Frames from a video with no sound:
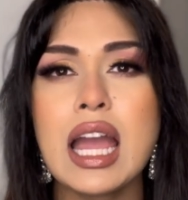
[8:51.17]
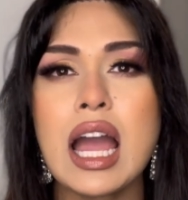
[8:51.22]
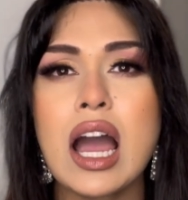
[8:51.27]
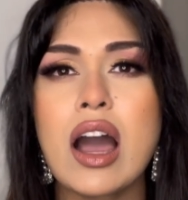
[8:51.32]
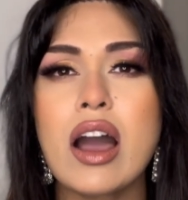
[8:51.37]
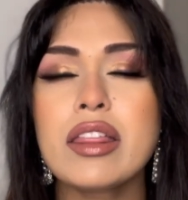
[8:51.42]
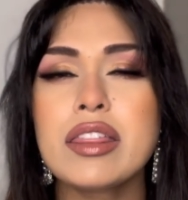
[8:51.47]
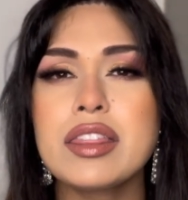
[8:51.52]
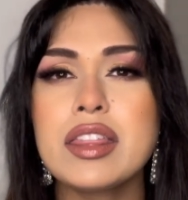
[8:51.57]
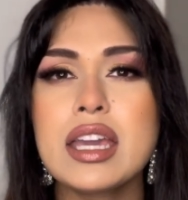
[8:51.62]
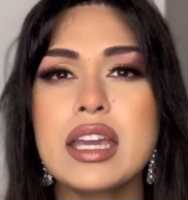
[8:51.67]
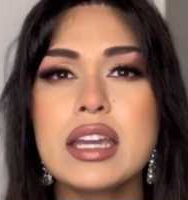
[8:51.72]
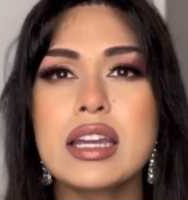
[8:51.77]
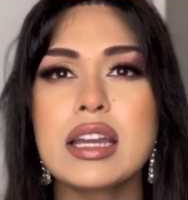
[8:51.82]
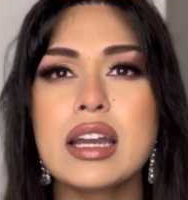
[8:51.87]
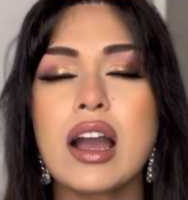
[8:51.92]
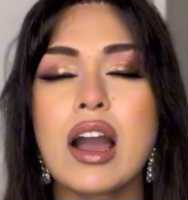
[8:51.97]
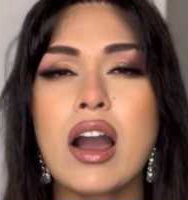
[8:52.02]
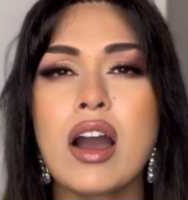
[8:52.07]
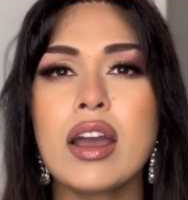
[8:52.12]
I think
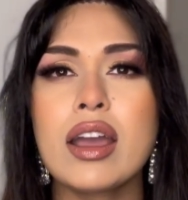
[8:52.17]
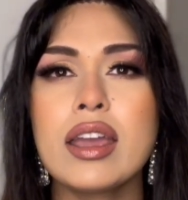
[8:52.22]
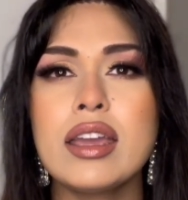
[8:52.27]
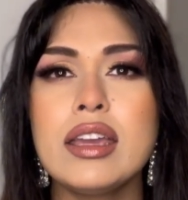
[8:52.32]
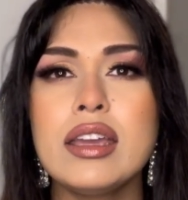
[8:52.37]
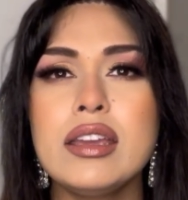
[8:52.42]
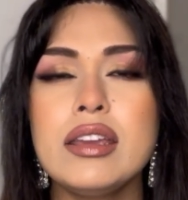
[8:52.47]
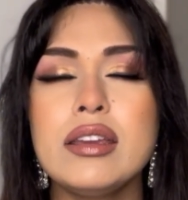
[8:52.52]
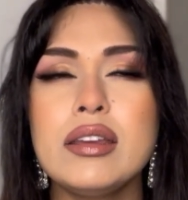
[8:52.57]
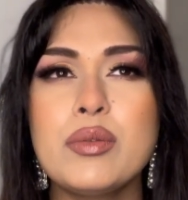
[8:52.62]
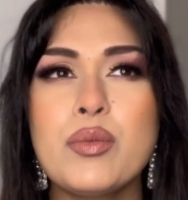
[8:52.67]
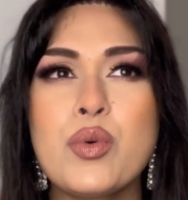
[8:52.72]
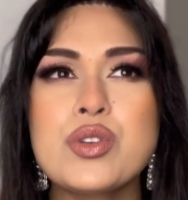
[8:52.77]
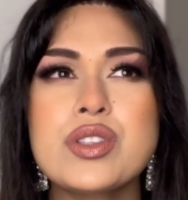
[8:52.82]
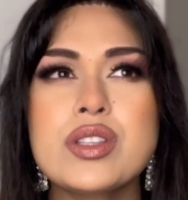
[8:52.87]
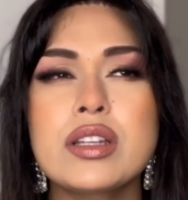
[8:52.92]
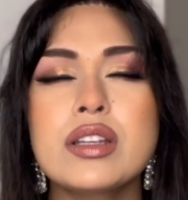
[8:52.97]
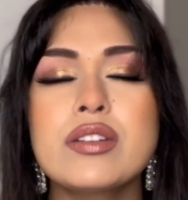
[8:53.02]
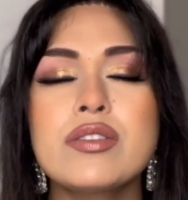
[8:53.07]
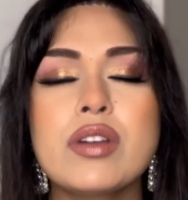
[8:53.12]
I
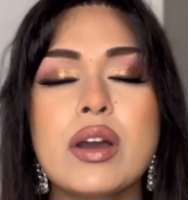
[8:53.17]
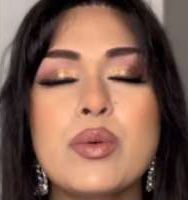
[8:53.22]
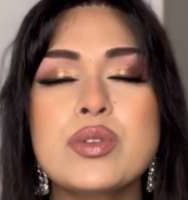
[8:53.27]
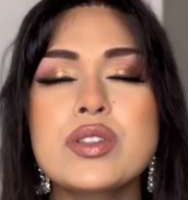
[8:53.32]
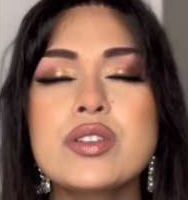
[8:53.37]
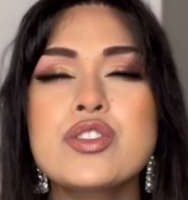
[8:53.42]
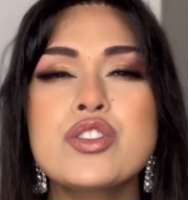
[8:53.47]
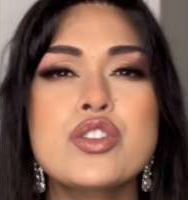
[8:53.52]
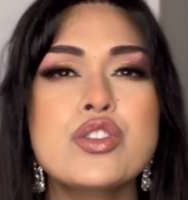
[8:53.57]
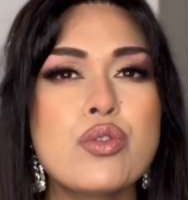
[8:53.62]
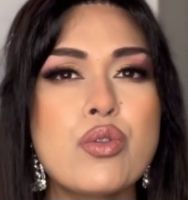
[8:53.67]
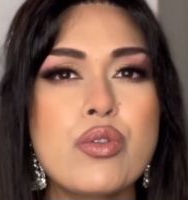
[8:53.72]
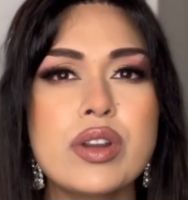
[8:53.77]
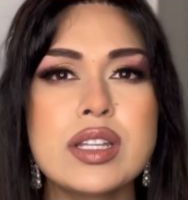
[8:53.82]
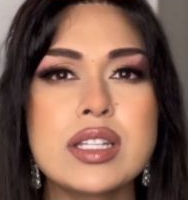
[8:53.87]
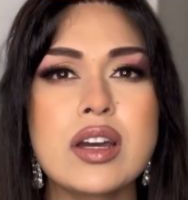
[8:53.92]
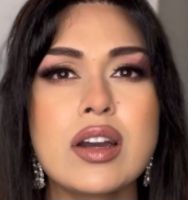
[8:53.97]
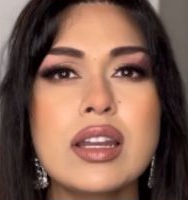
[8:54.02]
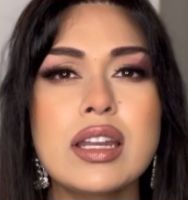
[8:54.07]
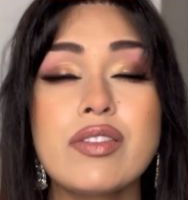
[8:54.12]
wasn't sure
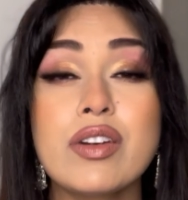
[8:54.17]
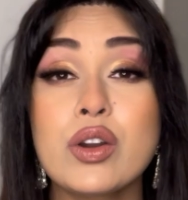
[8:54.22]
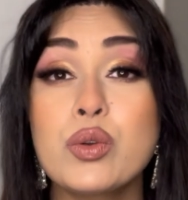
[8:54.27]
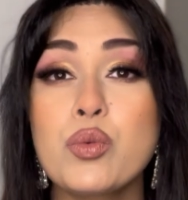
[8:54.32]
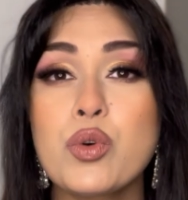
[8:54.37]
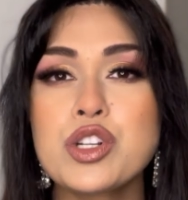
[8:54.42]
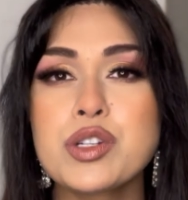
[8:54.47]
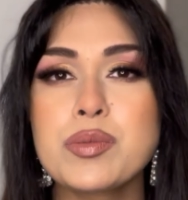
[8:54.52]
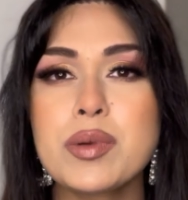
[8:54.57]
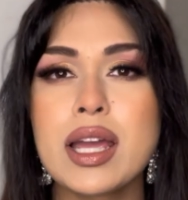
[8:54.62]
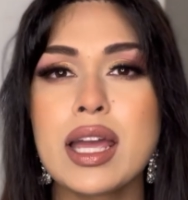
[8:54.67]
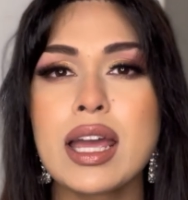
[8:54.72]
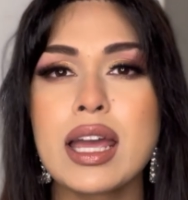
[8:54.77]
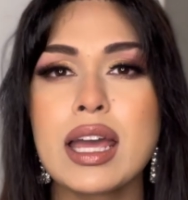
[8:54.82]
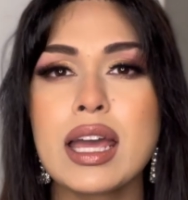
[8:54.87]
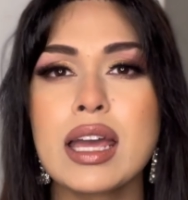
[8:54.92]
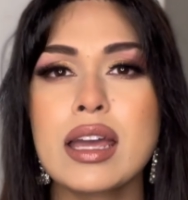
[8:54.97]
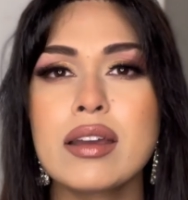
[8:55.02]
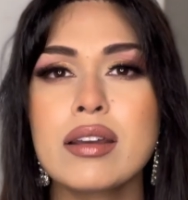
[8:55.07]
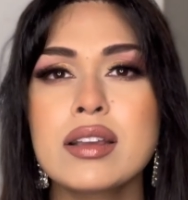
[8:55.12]
entirely if I could wash my
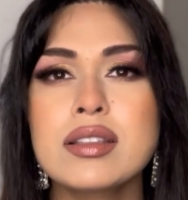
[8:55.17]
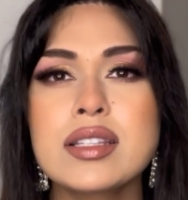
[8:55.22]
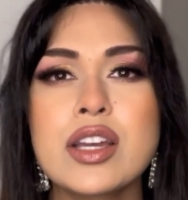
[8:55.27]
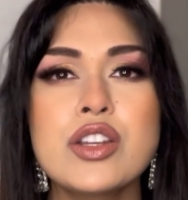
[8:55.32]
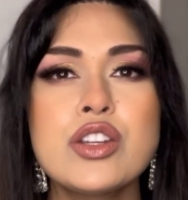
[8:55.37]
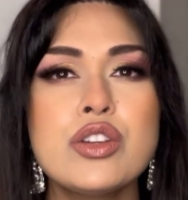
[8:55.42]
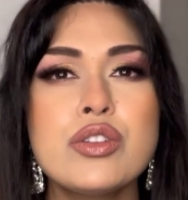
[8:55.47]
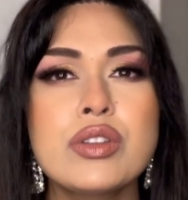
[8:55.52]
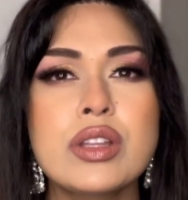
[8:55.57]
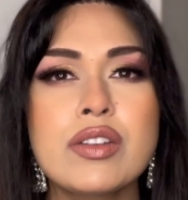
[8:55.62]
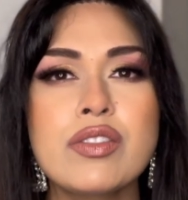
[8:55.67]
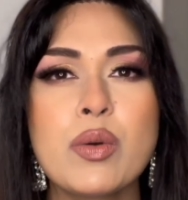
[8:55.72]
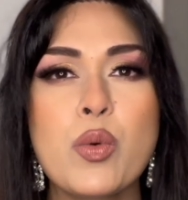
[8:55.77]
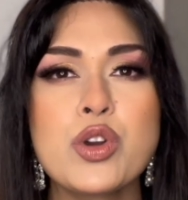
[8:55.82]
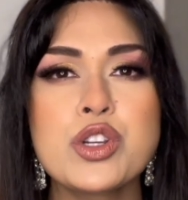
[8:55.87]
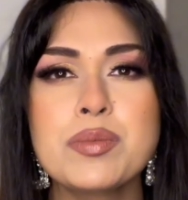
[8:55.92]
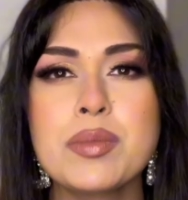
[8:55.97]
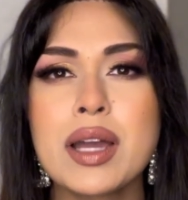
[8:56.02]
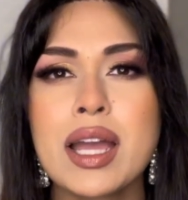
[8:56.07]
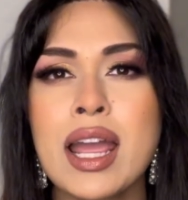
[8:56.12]
hair, because I knew that if I
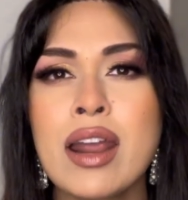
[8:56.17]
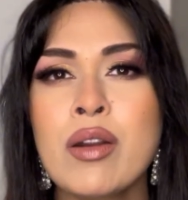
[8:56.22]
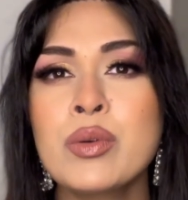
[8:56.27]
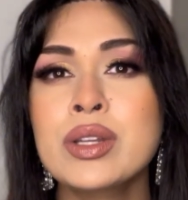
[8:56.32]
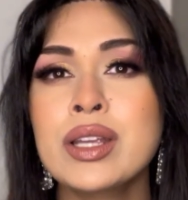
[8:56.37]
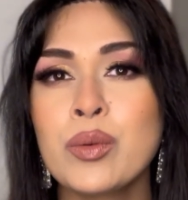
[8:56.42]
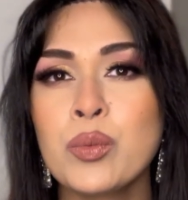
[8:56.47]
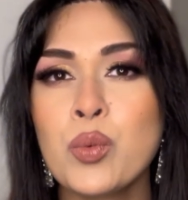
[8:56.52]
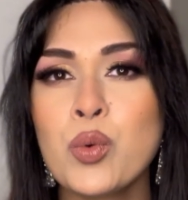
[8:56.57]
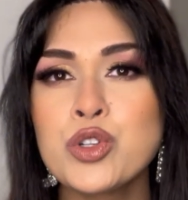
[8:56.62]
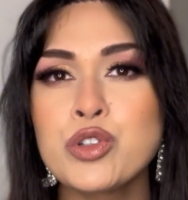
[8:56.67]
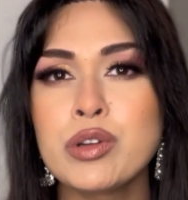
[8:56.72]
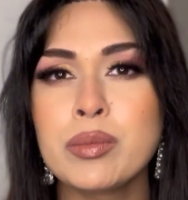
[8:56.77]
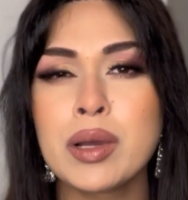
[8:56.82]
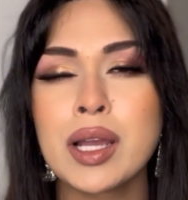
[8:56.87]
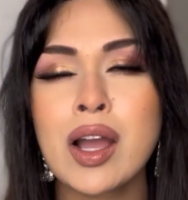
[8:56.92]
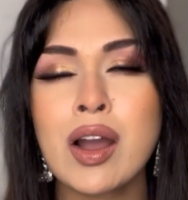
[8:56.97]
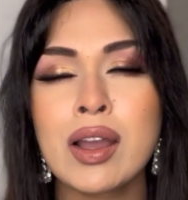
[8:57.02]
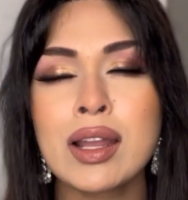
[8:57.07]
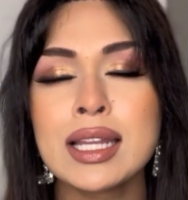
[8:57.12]
washed my hair I would get water in
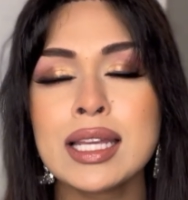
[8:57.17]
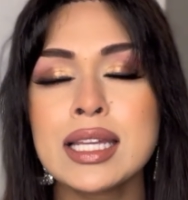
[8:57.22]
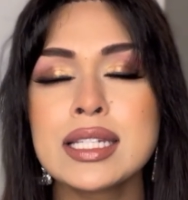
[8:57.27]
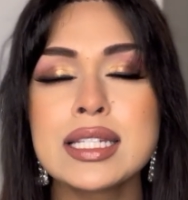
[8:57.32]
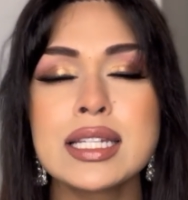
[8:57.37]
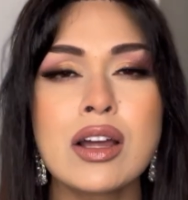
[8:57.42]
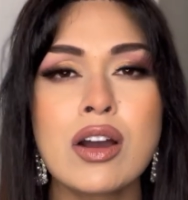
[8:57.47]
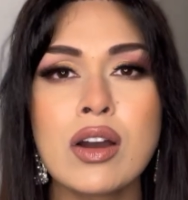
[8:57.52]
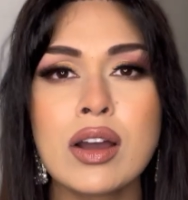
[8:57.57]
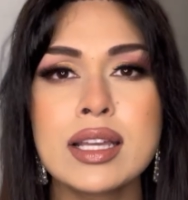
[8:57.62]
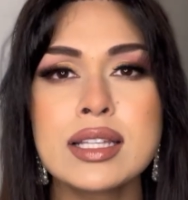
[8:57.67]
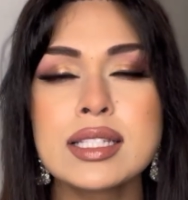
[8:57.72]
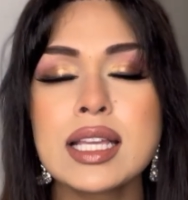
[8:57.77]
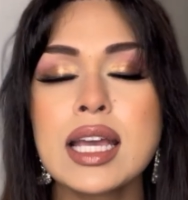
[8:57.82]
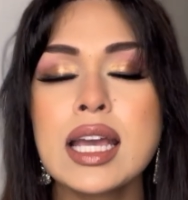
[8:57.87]
my eyelid and eyes.